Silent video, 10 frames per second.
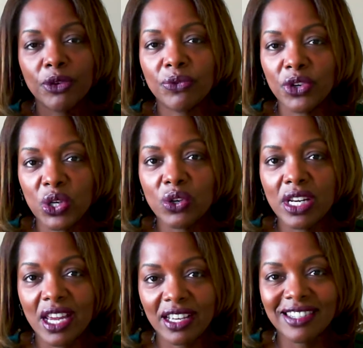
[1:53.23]
for your
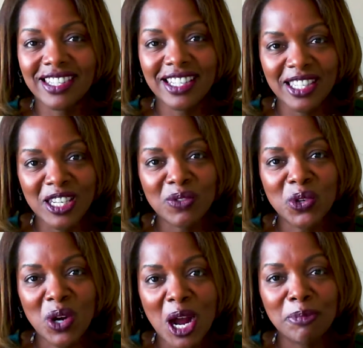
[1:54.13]
next
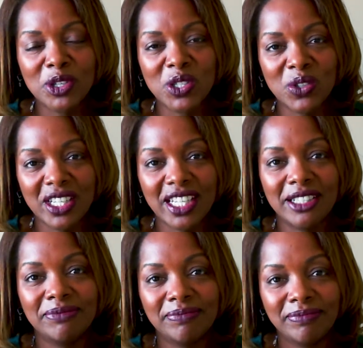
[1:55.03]
successful opportunity.
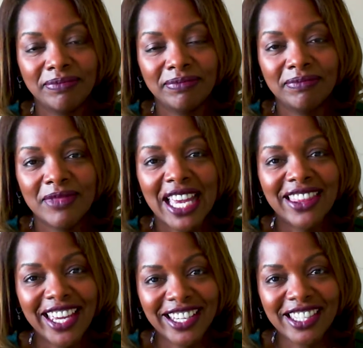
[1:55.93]

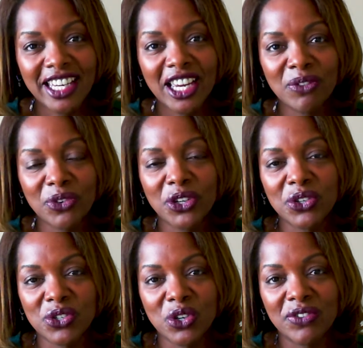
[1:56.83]
Thanks again for your
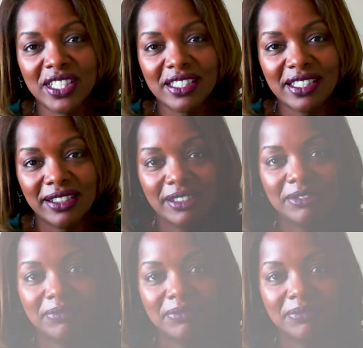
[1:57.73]
service.